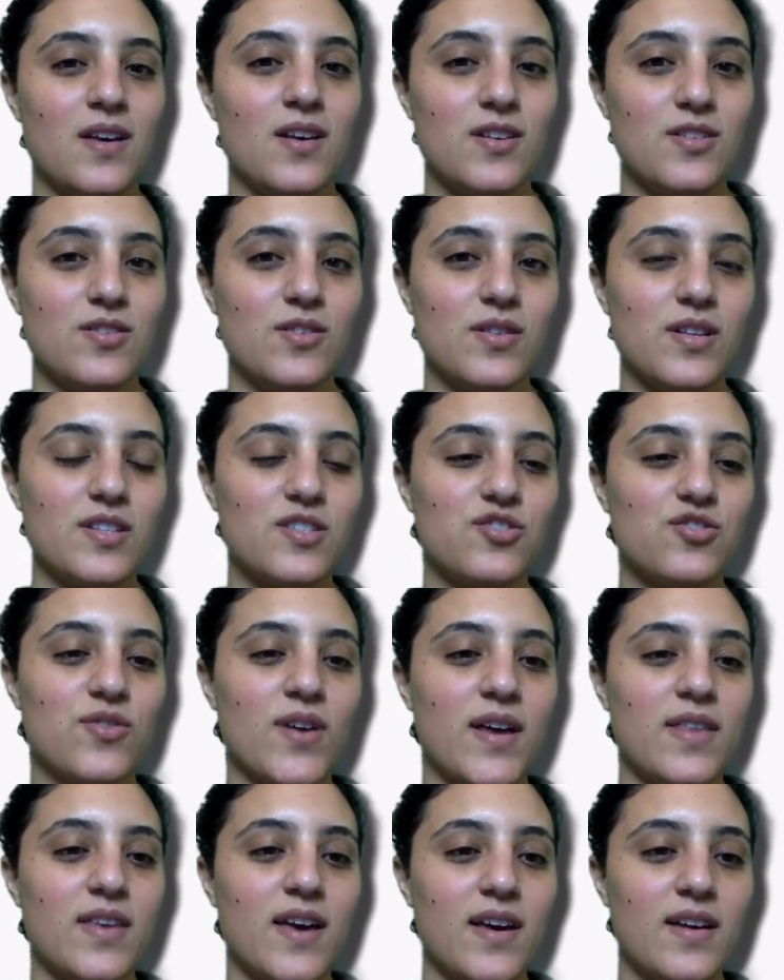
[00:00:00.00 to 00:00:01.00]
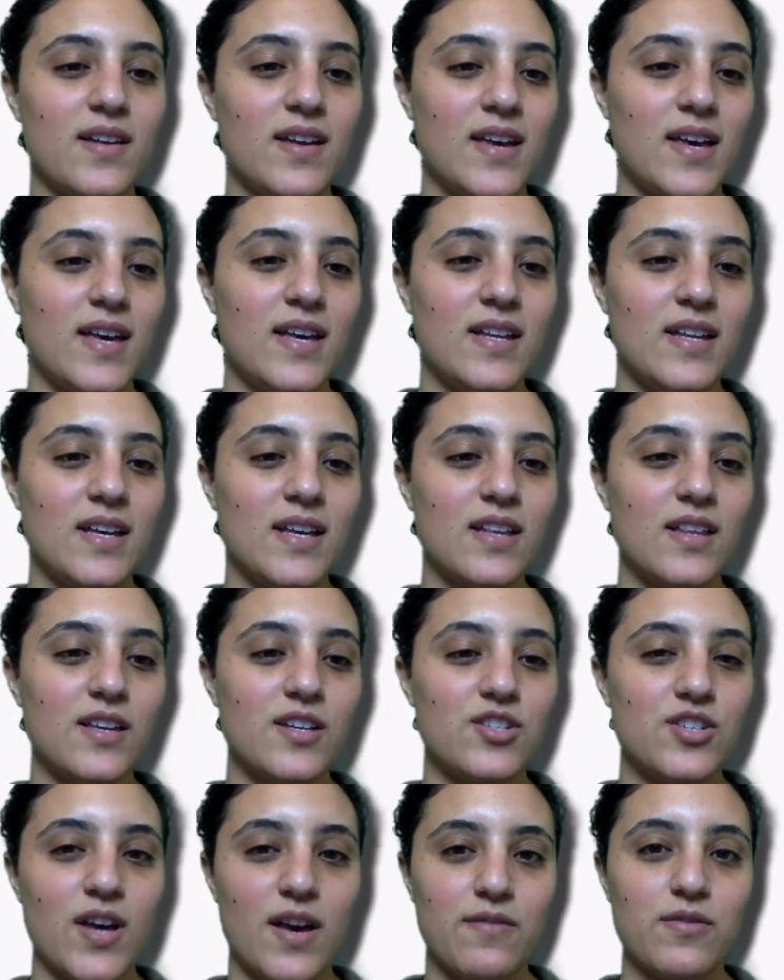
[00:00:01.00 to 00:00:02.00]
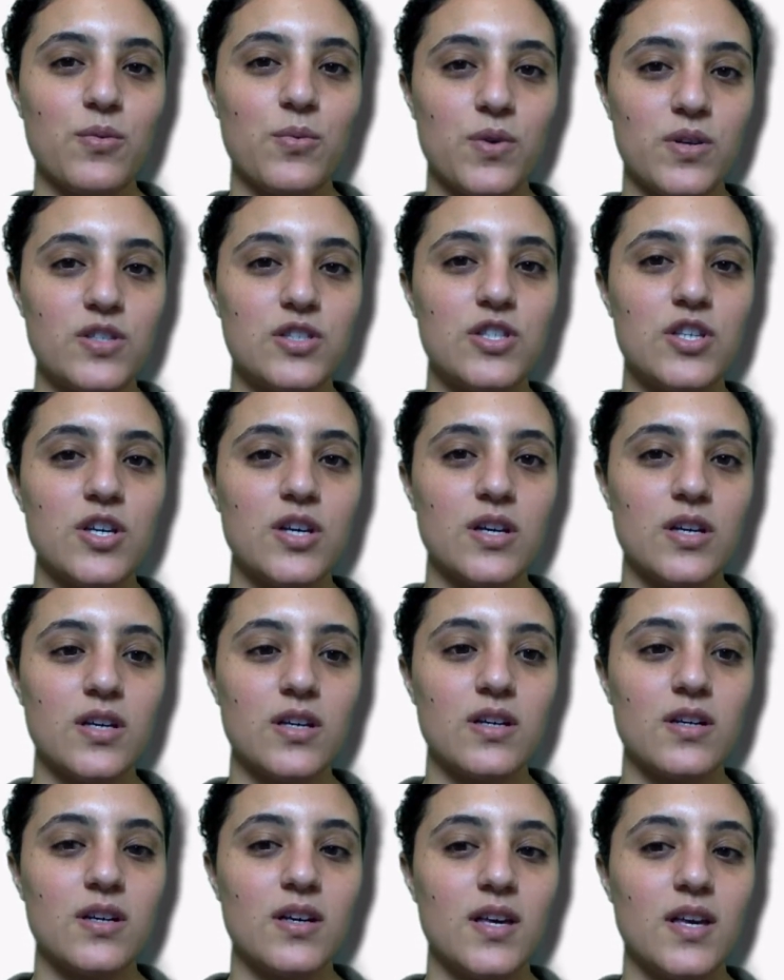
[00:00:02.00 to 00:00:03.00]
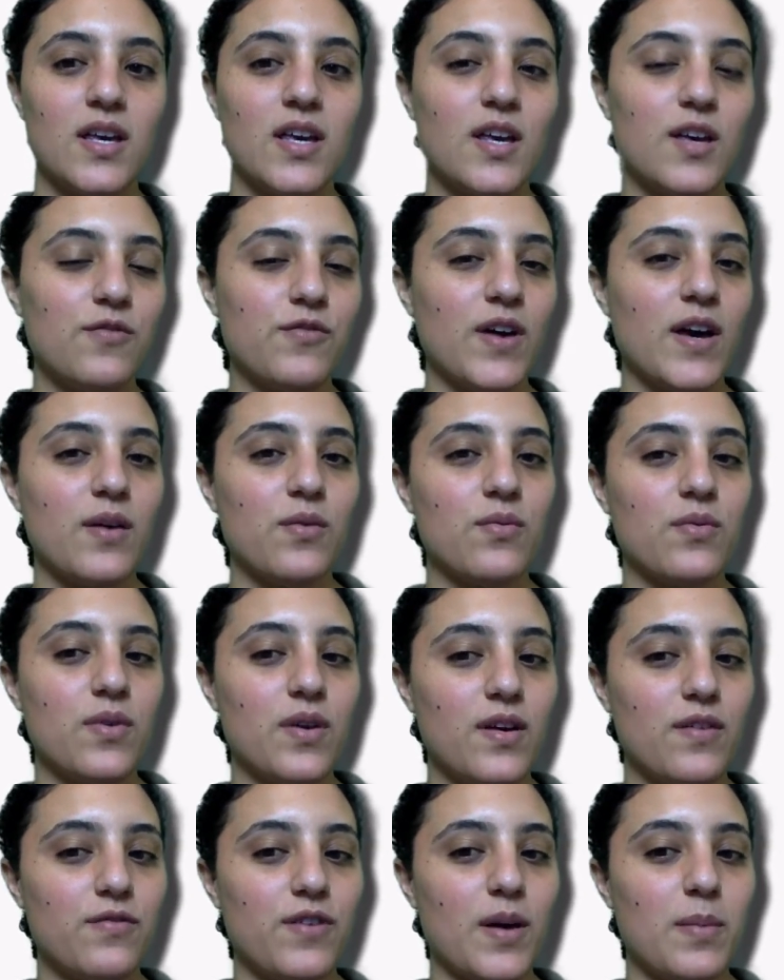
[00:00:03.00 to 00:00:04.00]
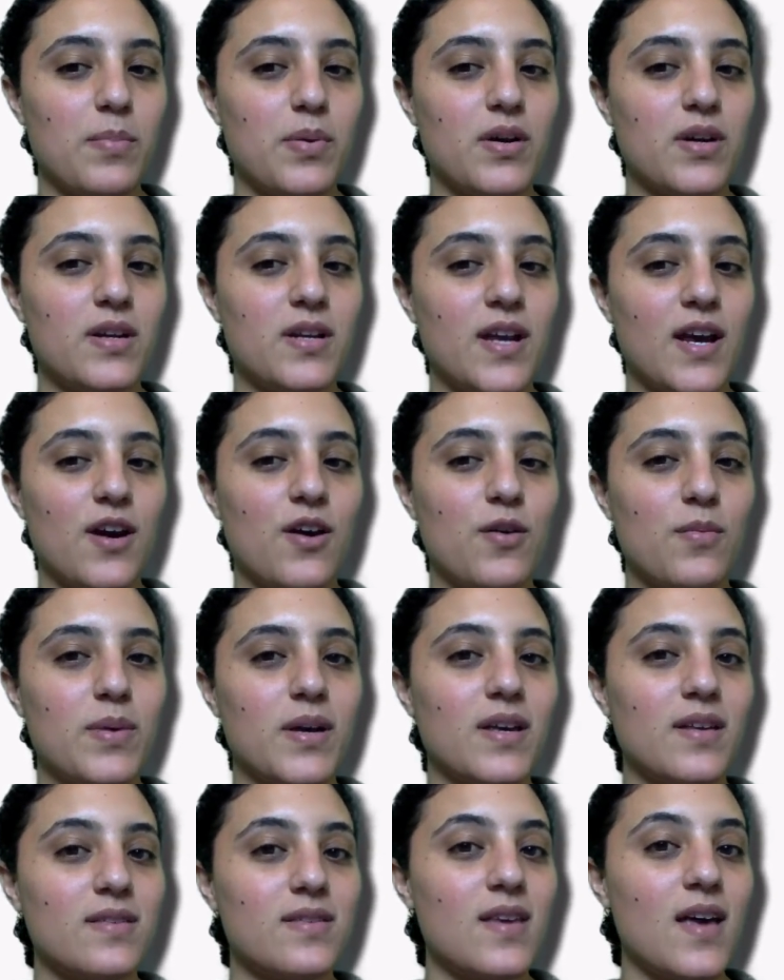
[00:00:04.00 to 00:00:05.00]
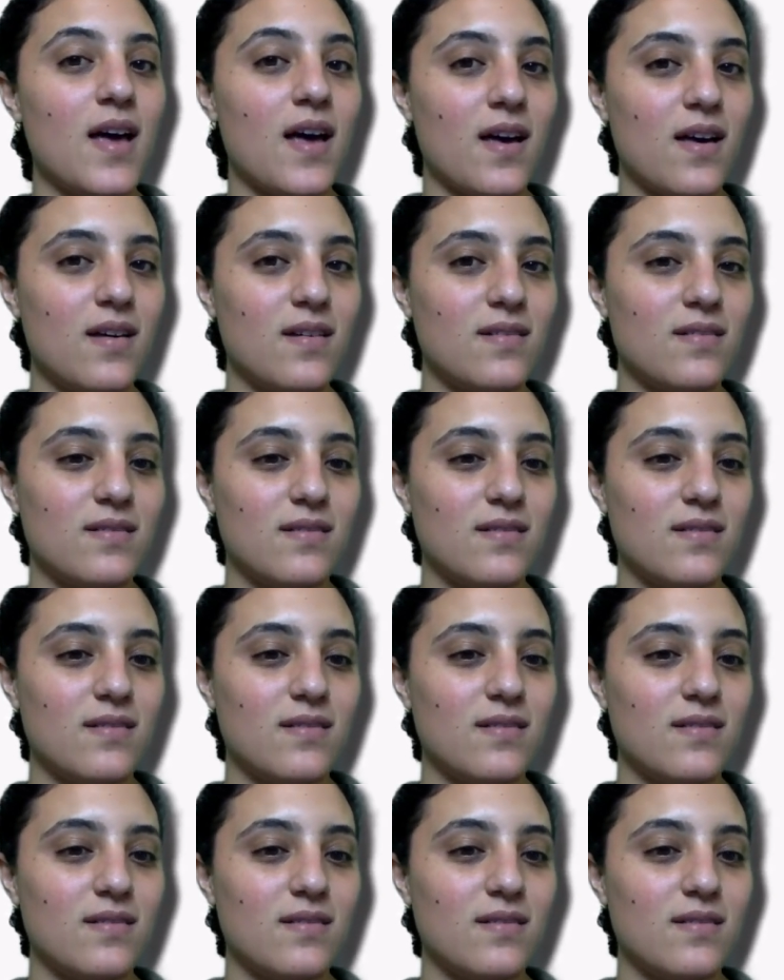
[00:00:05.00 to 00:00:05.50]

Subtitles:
So let's try that. In English, I have the word took. If I put an Arabic ta